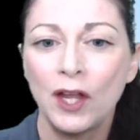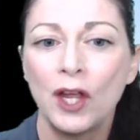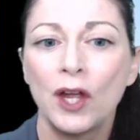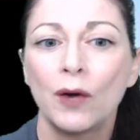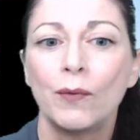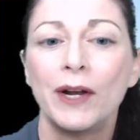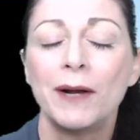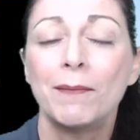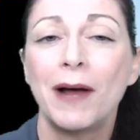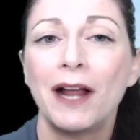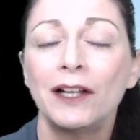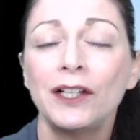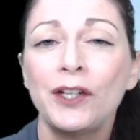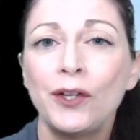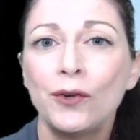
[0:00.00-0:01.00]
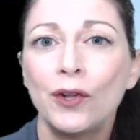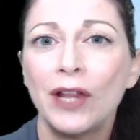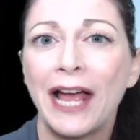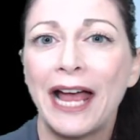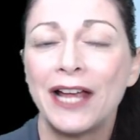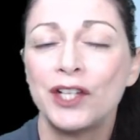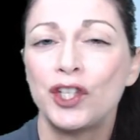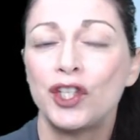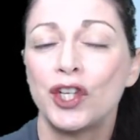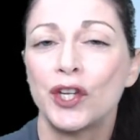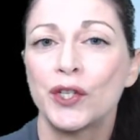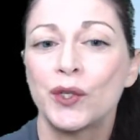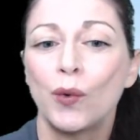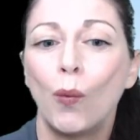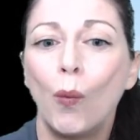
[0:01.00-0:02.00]
When a molecule has just
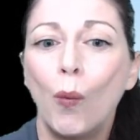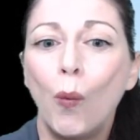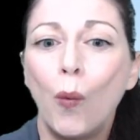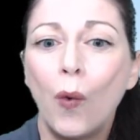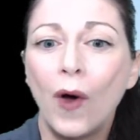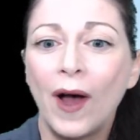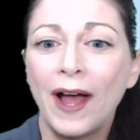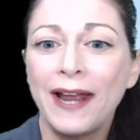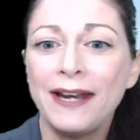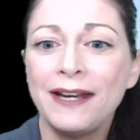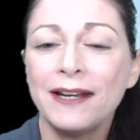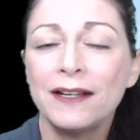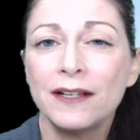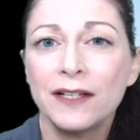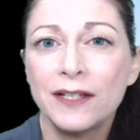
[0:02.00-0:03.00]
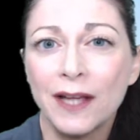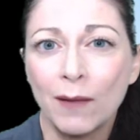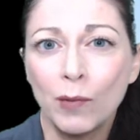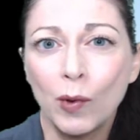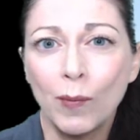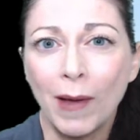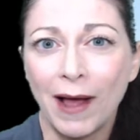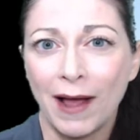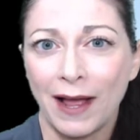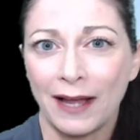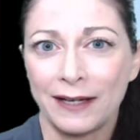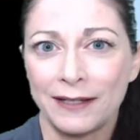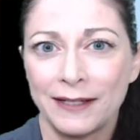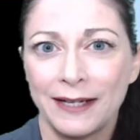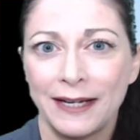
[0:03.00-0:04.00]
one double bond,